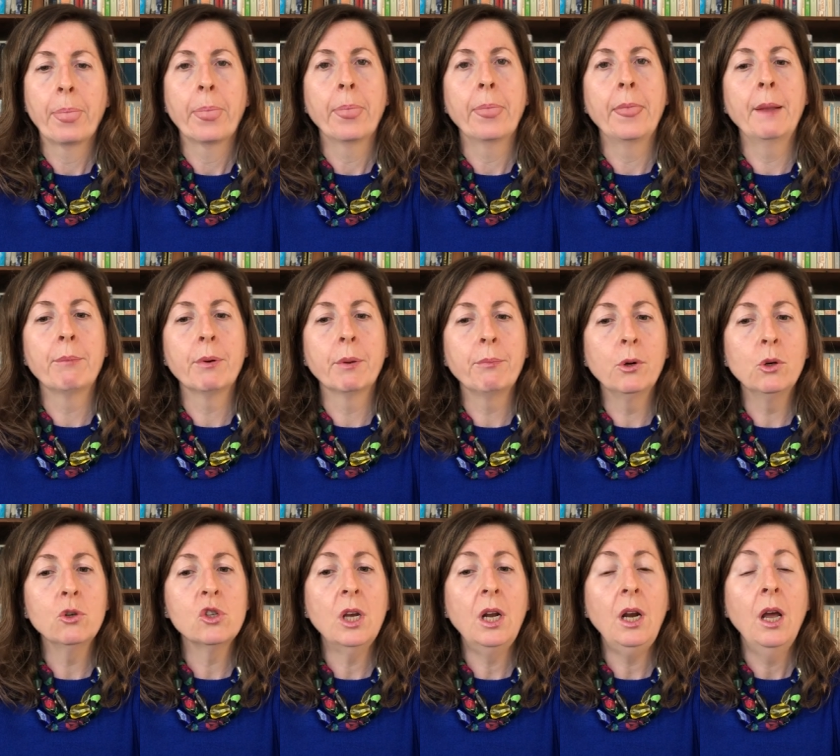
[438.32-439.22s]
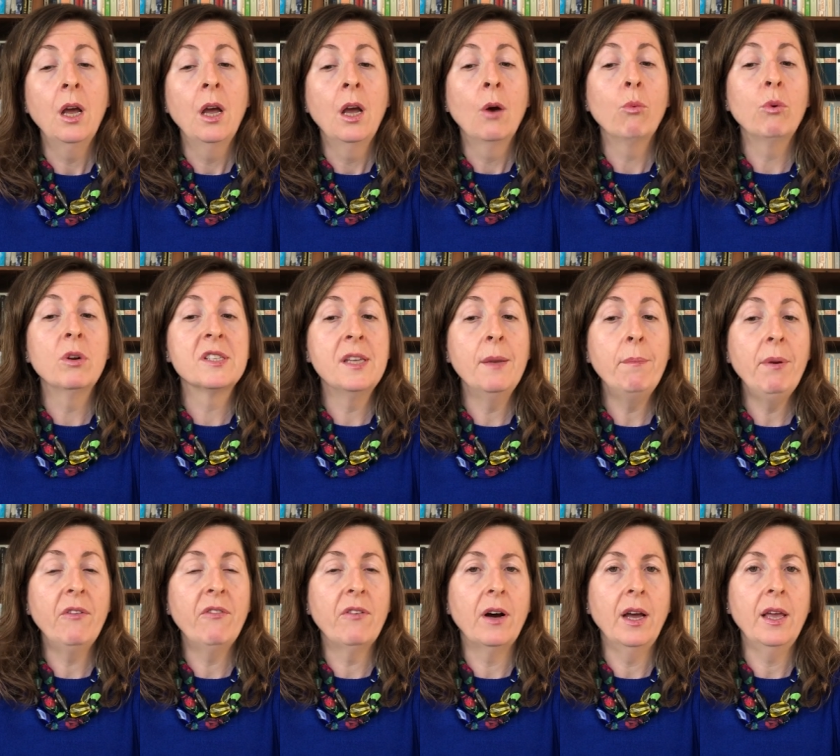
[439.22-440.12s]
The proposal will
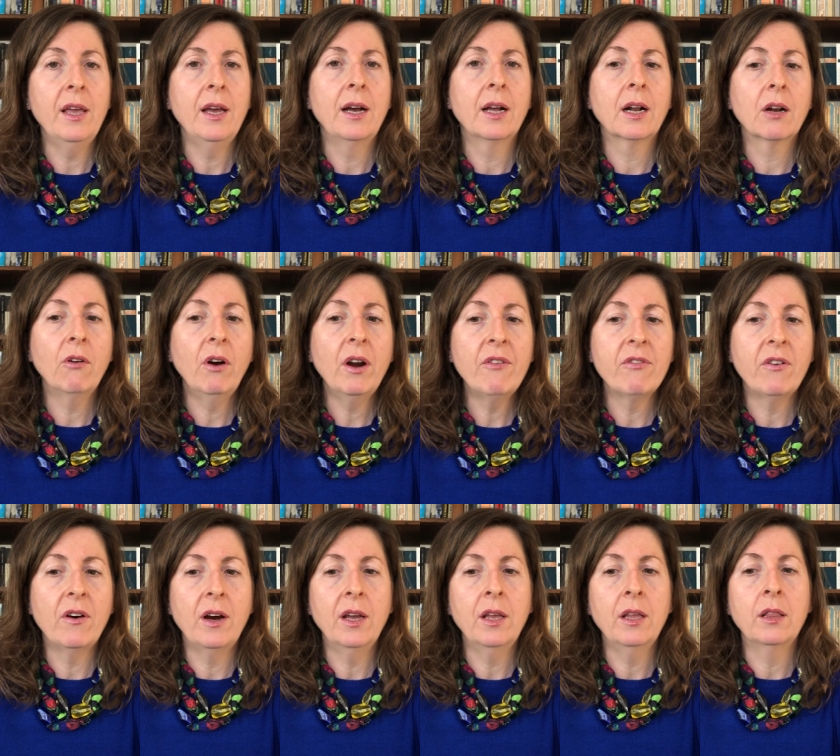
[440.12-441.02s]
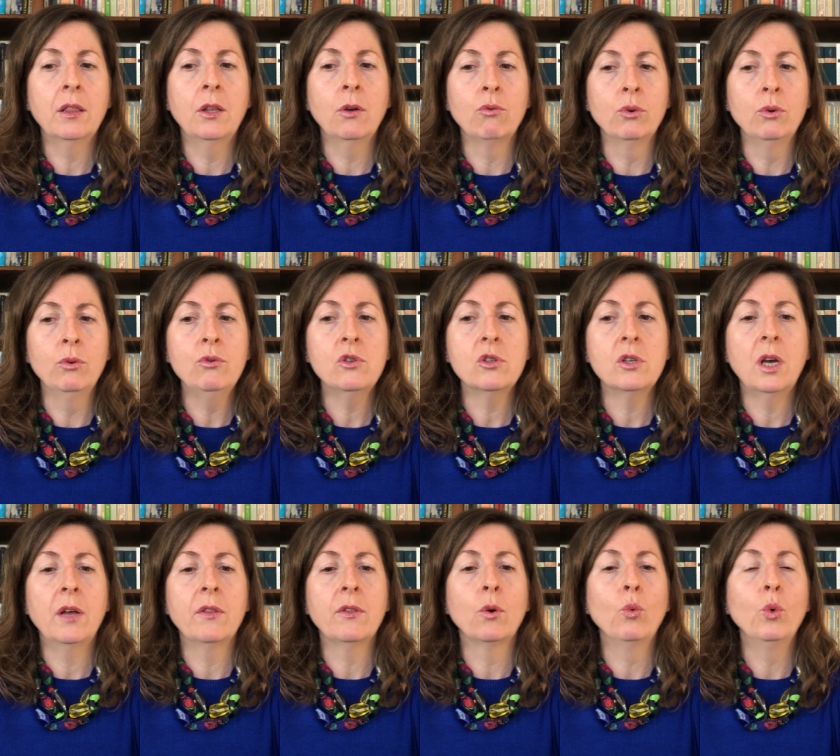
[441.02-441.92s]
simplify and clarify the rules
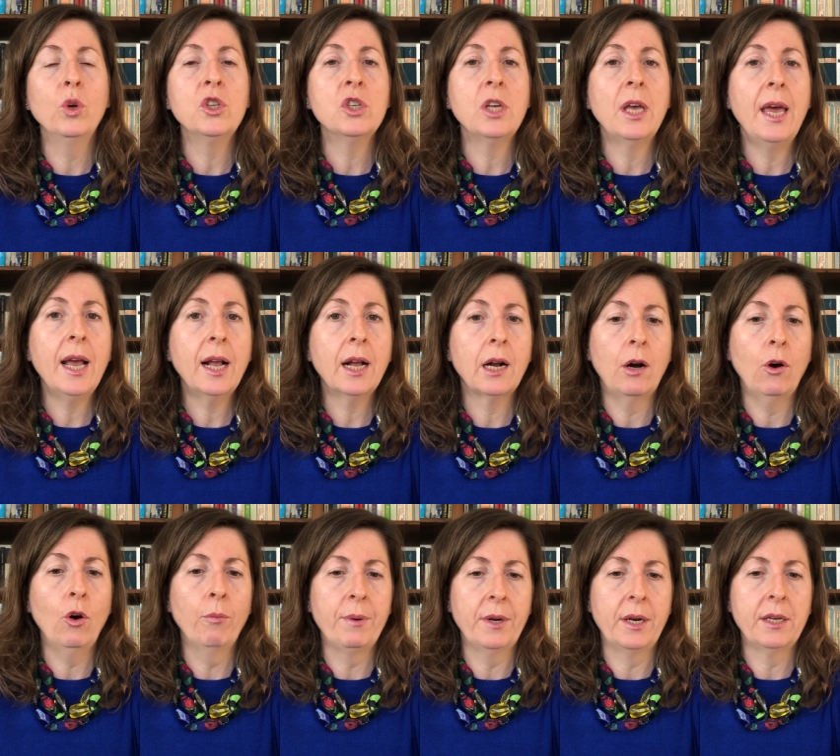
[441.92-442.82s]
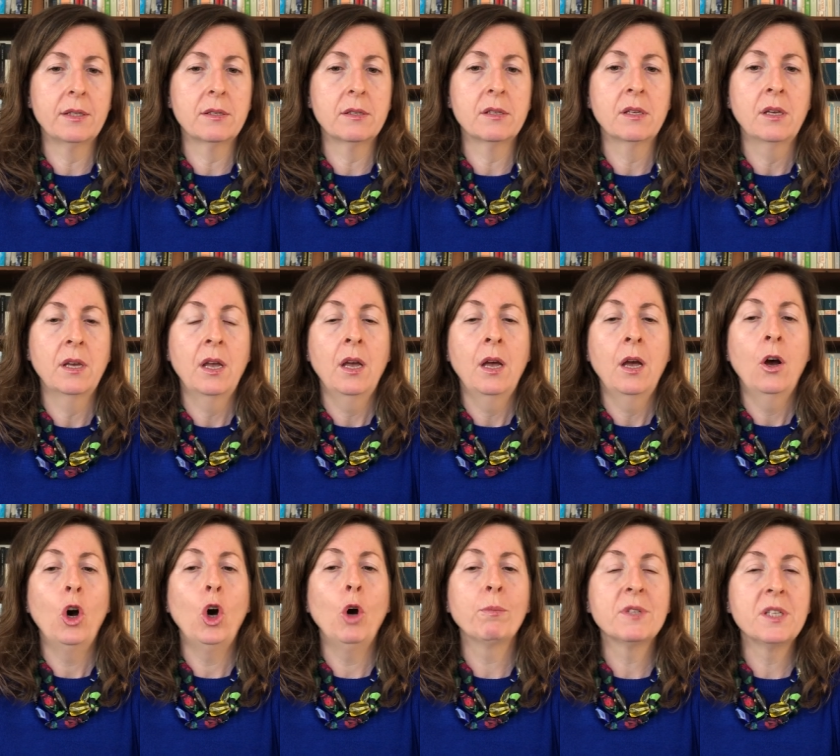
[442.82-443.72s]
under which ECHA operates,
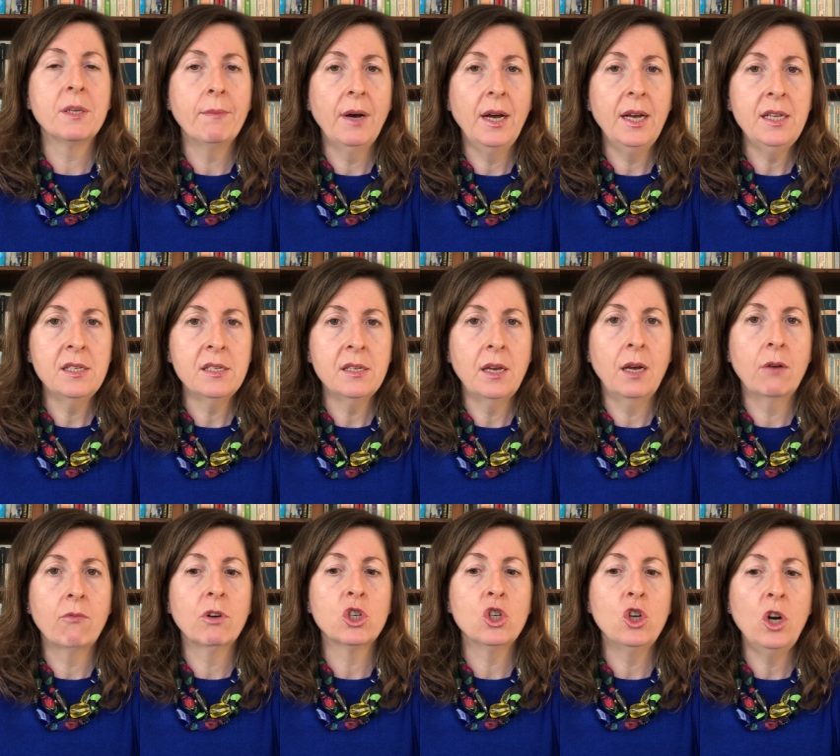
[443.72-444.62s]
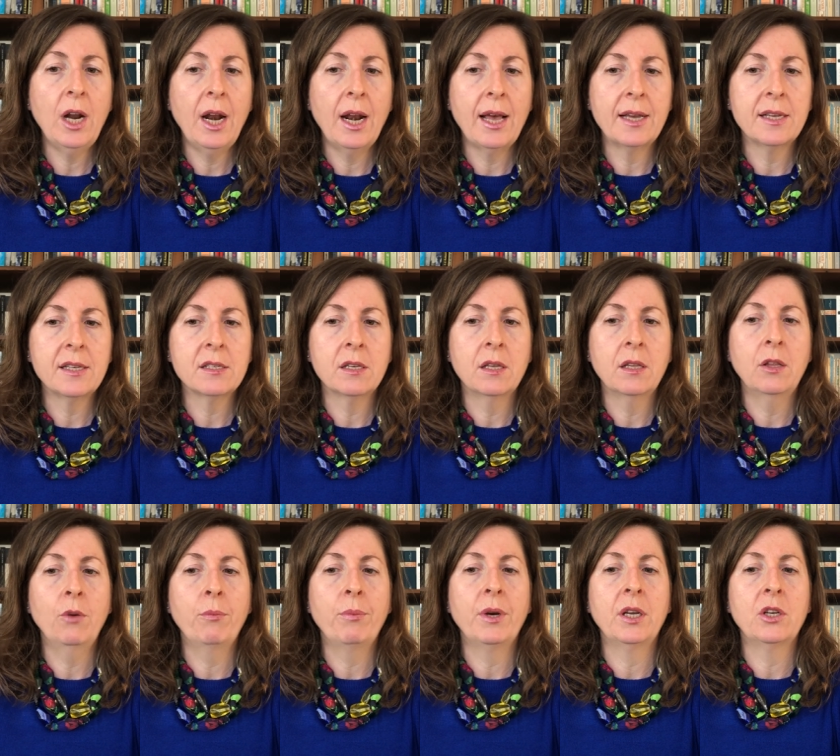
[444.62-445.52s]
optimize and rationalize
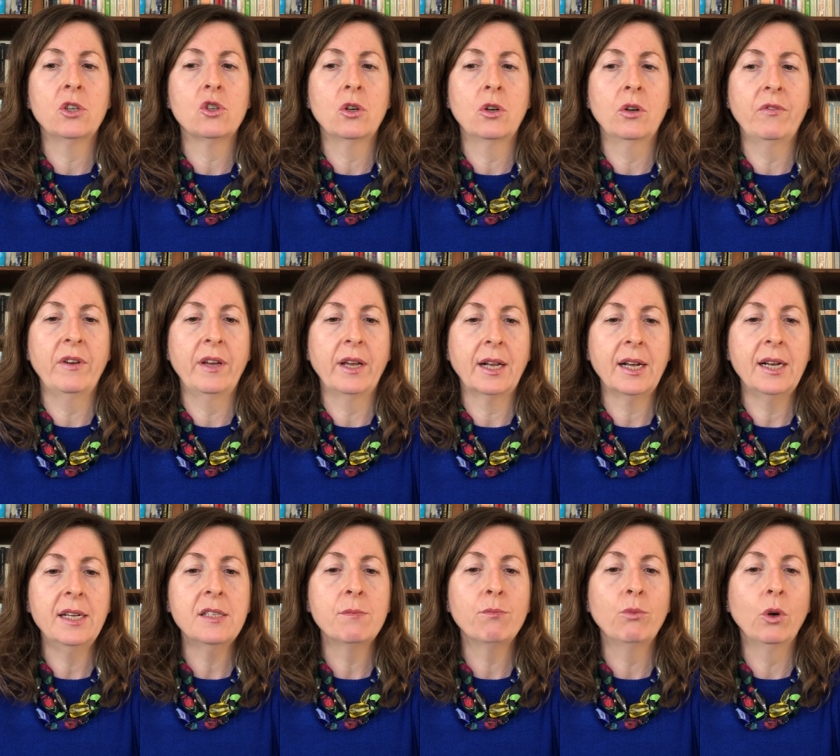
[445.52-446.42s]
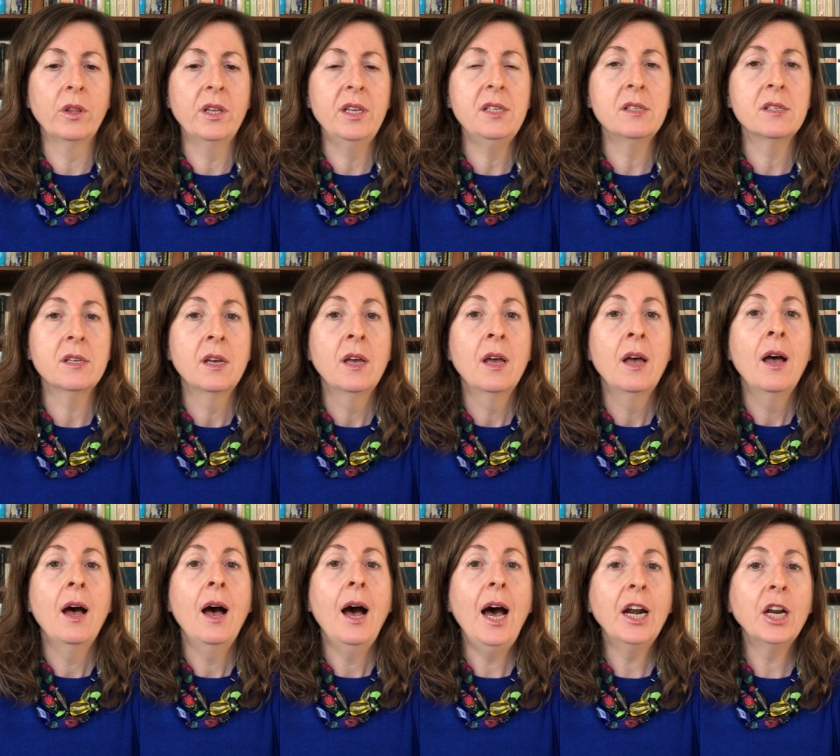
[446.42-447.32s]
the operation of ECHA's bodies
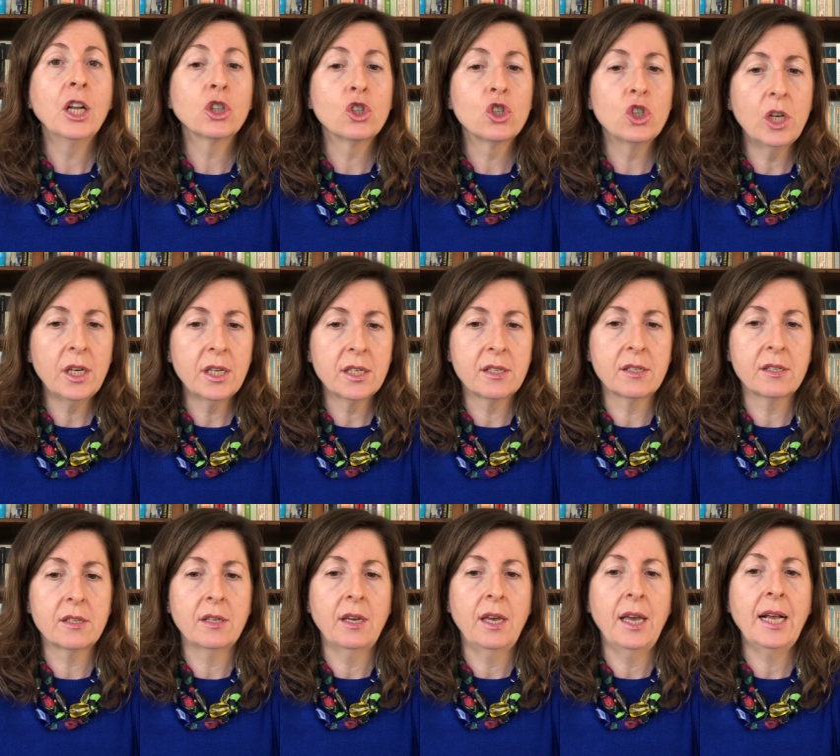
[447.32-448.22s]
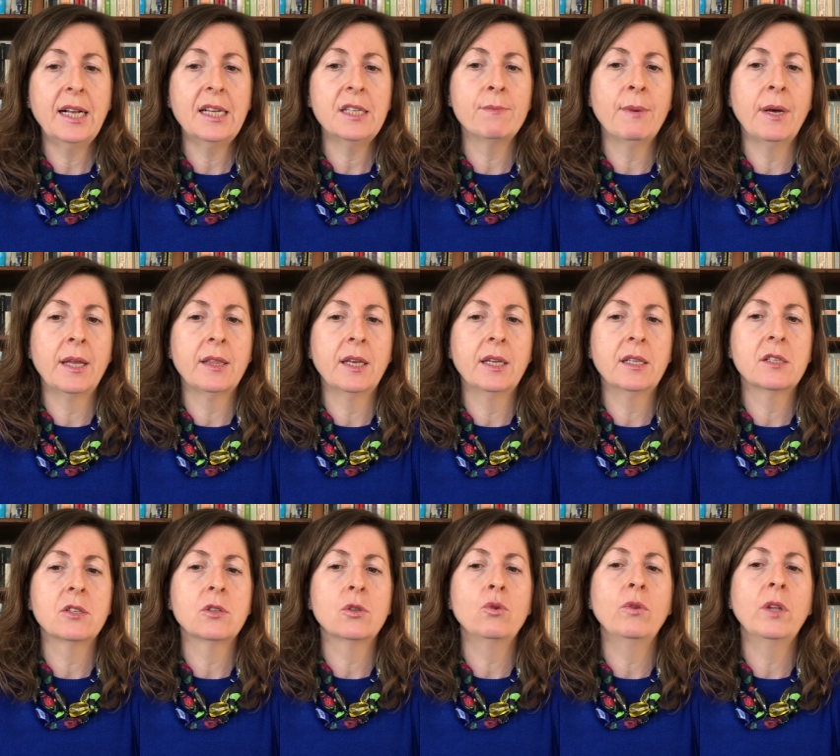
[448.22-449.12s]
and adjust ECHA's
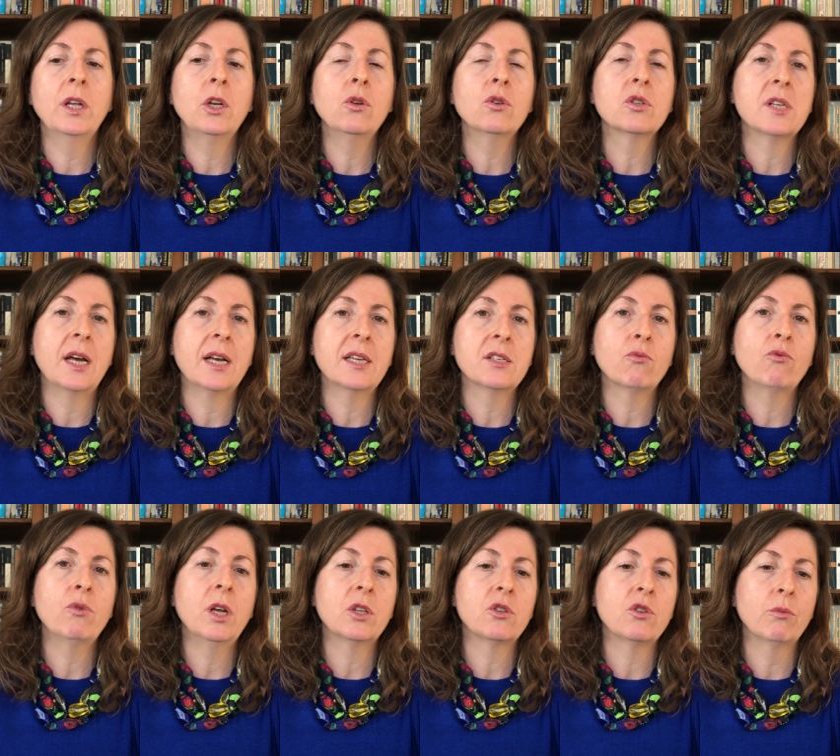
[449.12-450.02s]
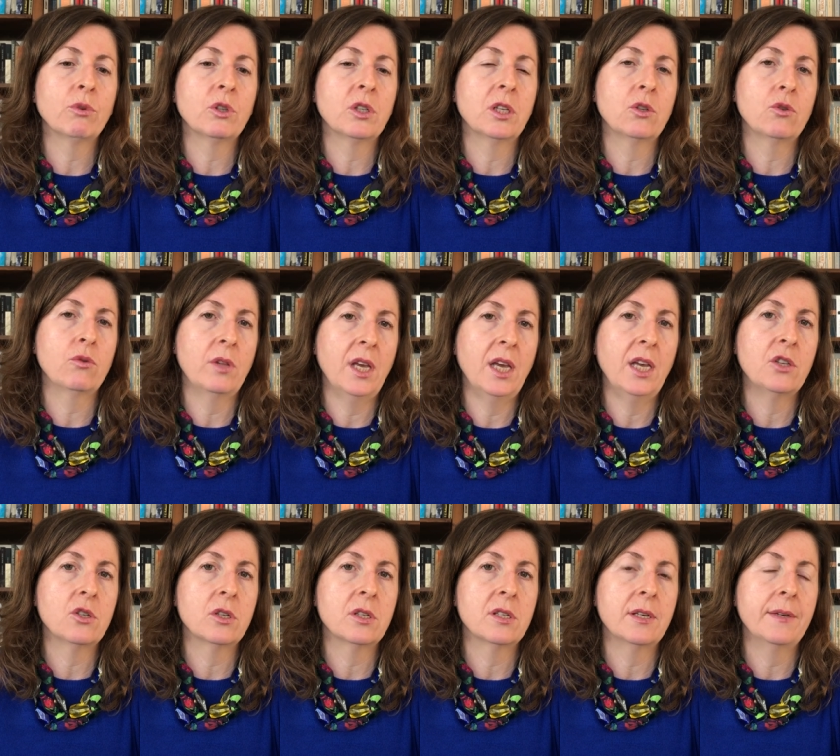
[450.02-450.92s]
mandates to the new tasks reattributed to the
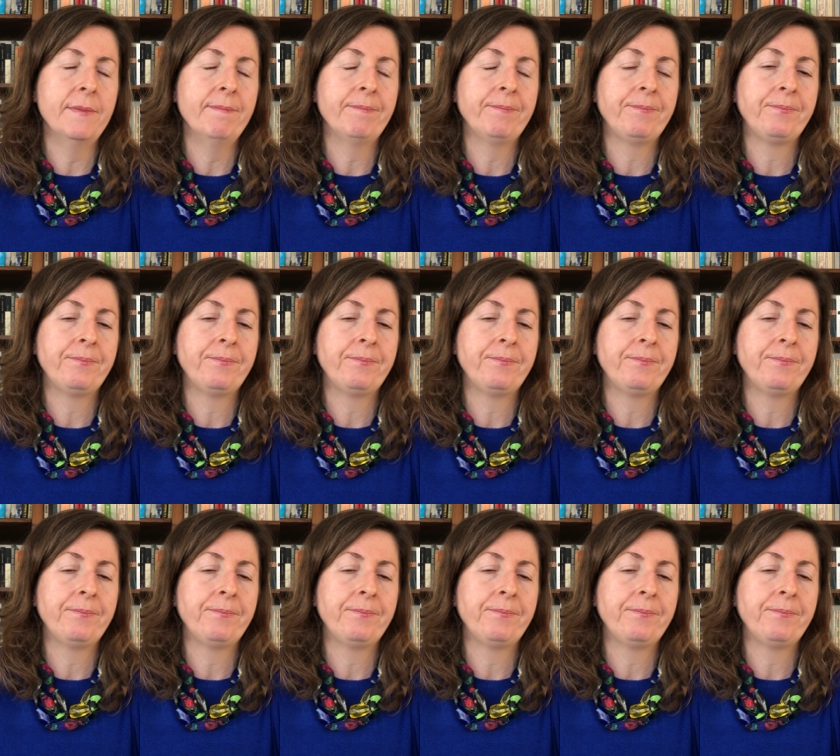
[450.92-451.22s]
agency.